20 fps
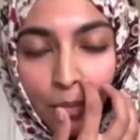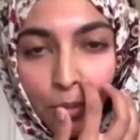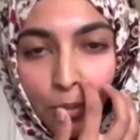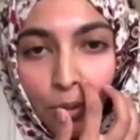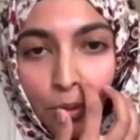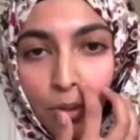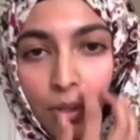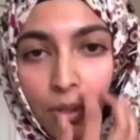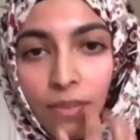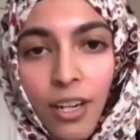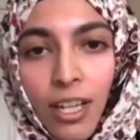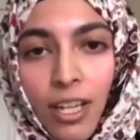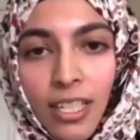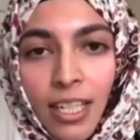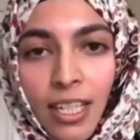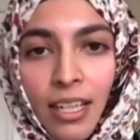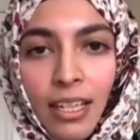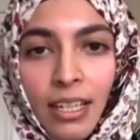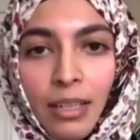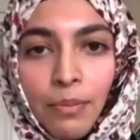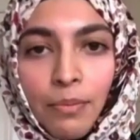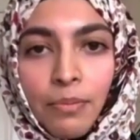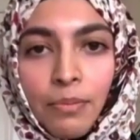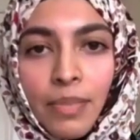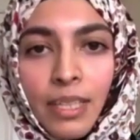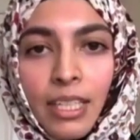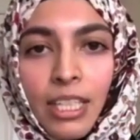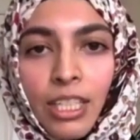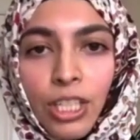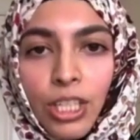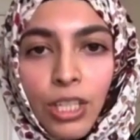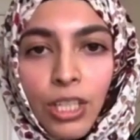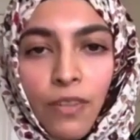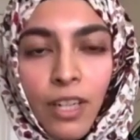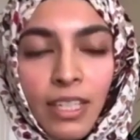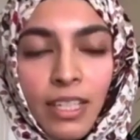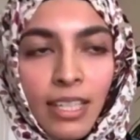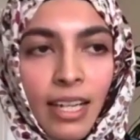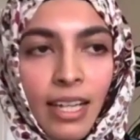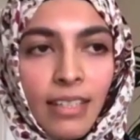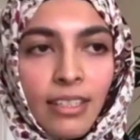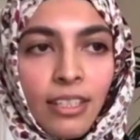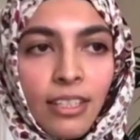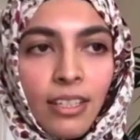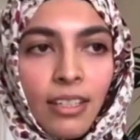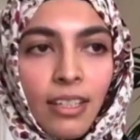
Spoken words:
all of our time, each of us has